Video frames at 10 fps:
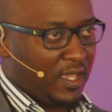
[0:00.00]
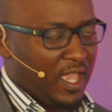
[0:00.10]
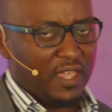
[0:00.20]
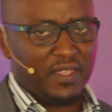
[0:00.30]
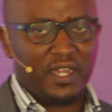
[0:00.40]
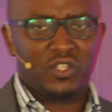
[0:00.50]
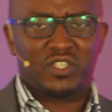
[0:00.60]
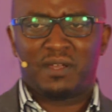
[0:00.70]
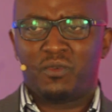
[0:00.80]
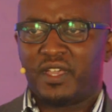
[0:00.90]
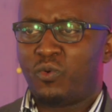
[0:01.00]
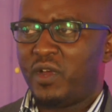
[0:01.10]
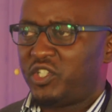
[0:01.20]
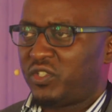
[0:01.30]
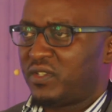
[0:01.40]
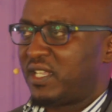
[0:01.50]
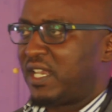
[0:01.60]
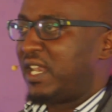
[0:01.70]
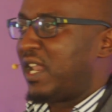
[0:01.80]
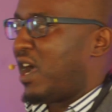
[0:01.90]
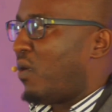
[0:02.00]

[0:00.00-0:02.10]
And that is some of the questions that now